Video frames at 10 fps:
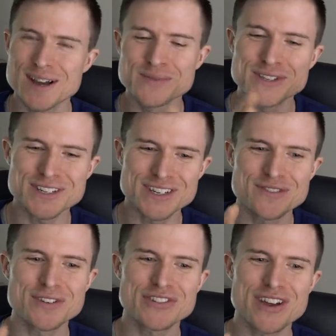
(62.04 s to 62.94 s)
I'm just gonna
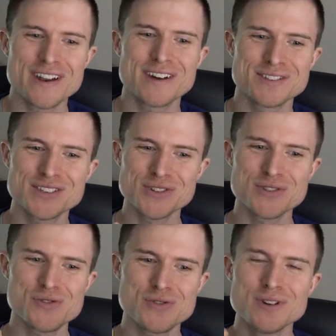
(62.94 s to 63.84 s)
give a shout out
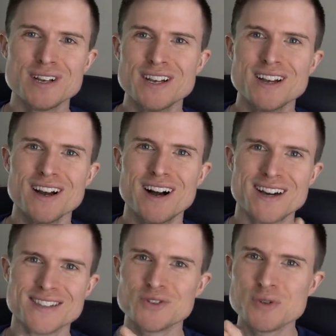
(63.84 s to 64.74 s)
to
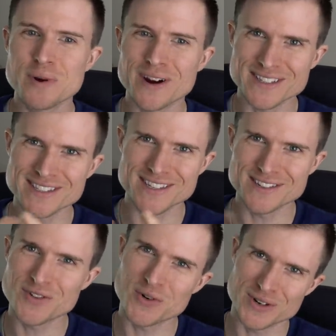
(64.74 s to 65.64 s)
Louis Parkinson,
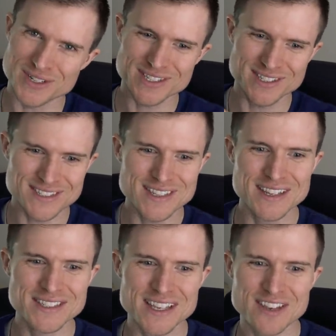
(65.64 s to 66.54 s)
of course, and
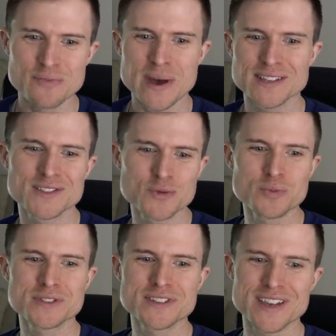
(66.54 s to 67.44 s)
Dave Petz, who
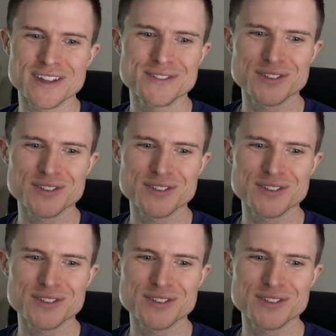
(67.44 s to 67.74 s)
put together